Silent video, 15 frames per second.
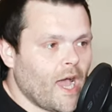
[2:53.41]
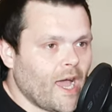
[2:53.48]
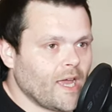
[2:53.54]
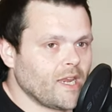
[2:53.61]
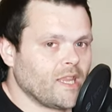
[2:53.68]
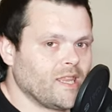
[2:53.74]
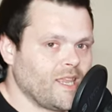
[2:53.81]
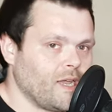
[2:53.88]

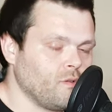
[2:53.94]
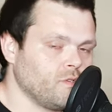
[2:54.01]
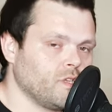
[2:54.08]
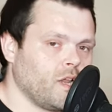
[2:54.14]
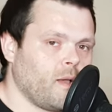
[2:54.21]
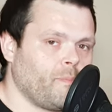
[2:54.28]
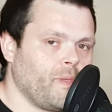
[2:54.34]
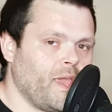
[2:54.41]
At one
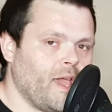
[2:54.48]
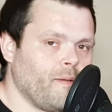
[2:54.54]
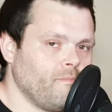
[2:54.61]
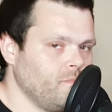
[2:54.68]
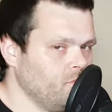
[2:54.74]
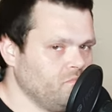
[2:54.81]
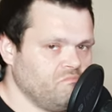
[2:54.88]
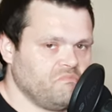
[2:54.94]
thousand R P
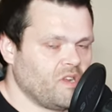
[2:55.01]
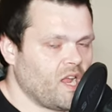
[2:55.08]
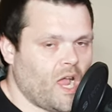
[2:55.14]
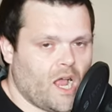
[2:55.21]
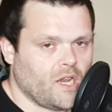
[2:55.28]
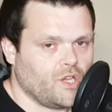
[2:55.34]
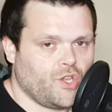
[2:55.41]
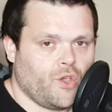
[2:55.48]
M,
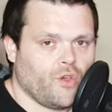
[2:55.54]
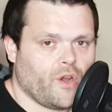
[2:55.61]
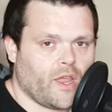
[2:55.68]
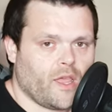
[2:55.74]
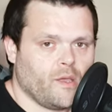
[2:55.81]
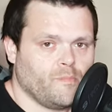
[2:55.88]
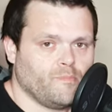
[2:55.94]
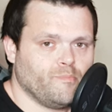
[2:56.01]
can't hear
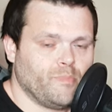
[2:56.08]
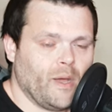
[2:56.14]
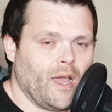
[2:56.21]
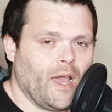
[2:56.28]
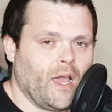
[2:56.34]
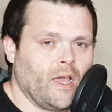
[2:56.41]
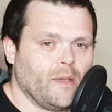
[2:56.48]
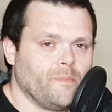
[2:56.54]
it,
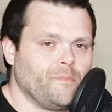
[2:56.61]
but